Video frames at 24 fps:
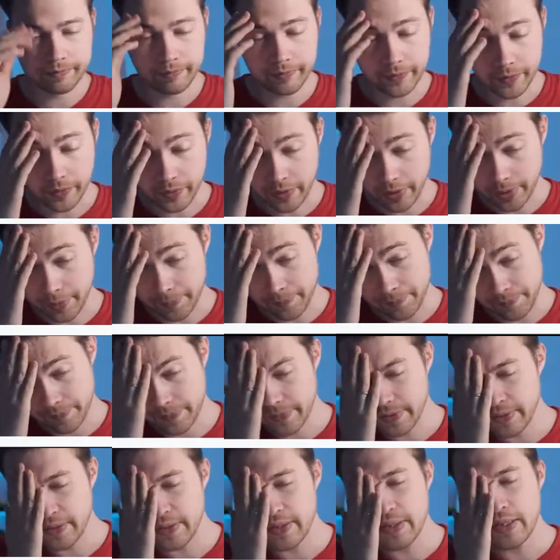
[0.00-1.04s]
Okay.
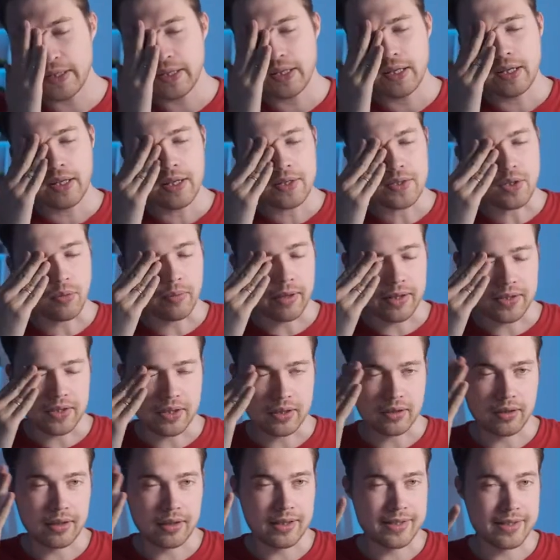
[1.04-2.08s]
So
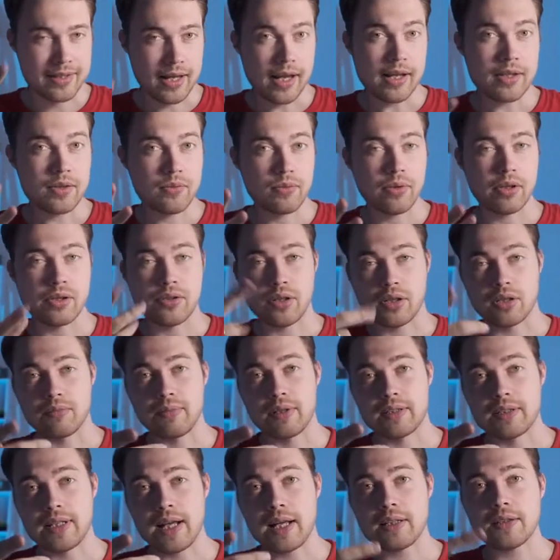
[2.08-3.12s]
basically set, we'll talk about
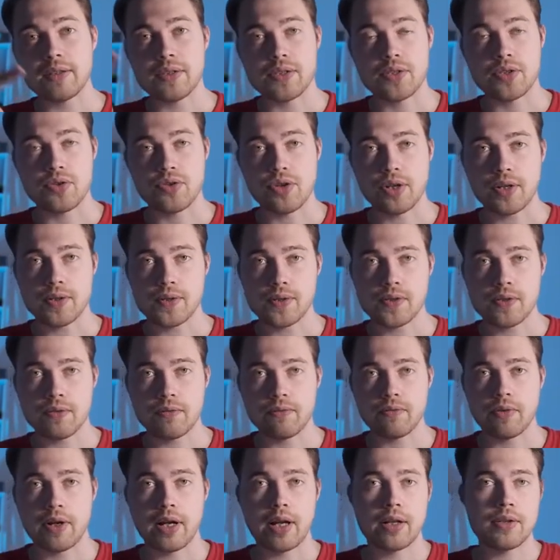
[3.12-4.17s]
that, strings,
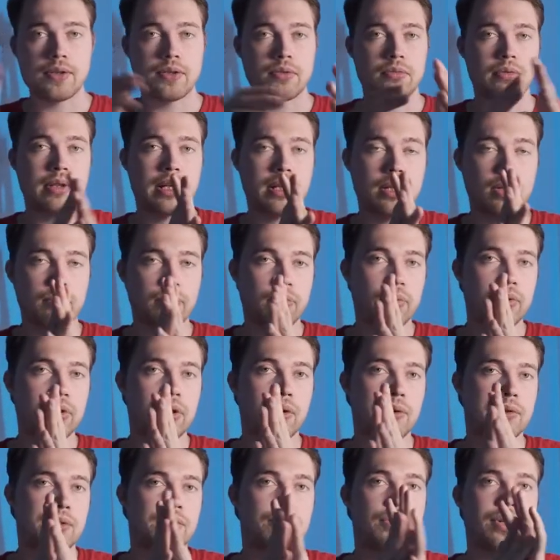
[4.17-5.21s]
right? So like you put
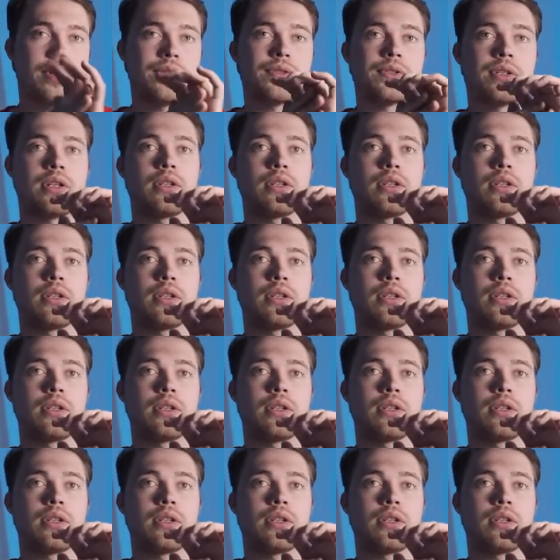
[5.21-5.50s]
those strings